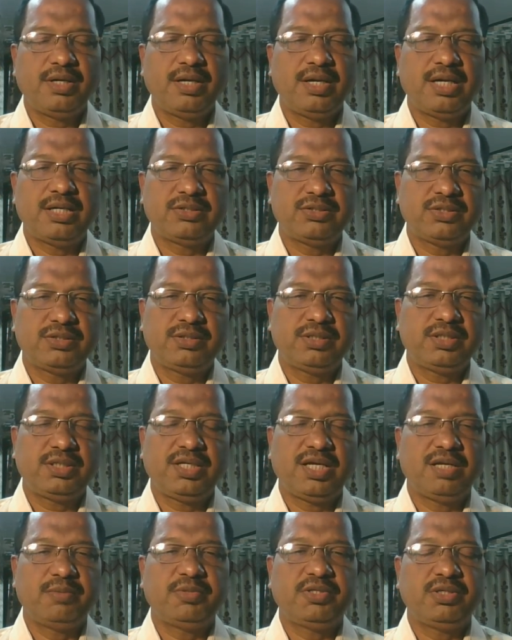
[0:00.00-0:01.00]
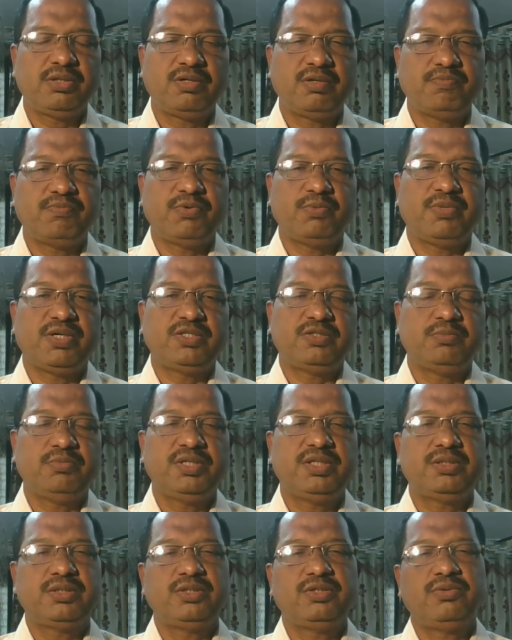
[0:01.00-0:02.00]
adjusted, can be the compromise.
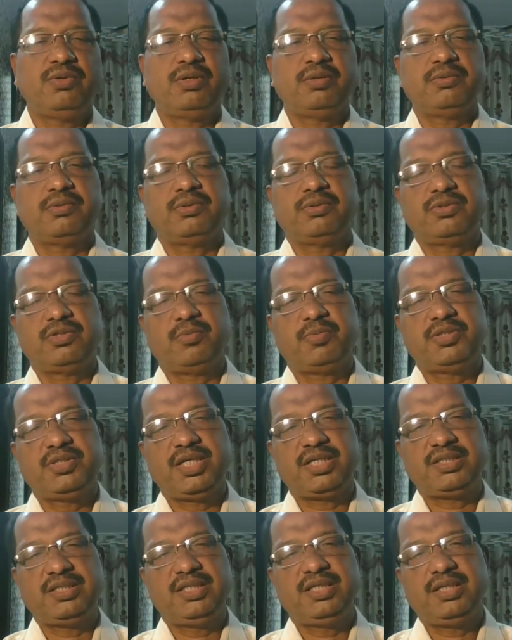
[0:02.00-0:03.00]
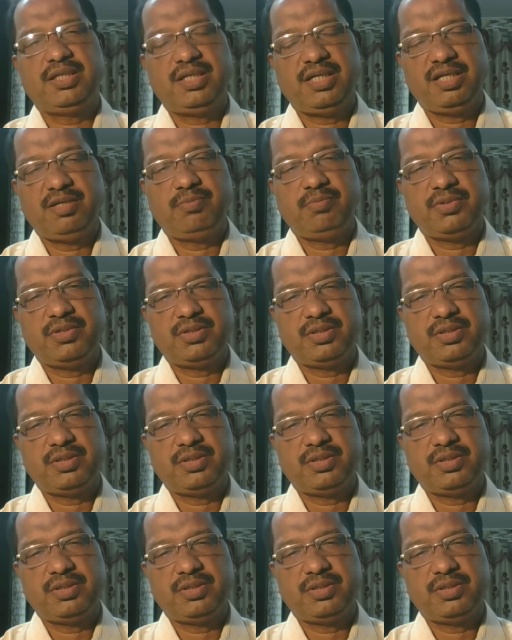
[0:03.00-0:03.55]
Means you are suppose exceeding 10%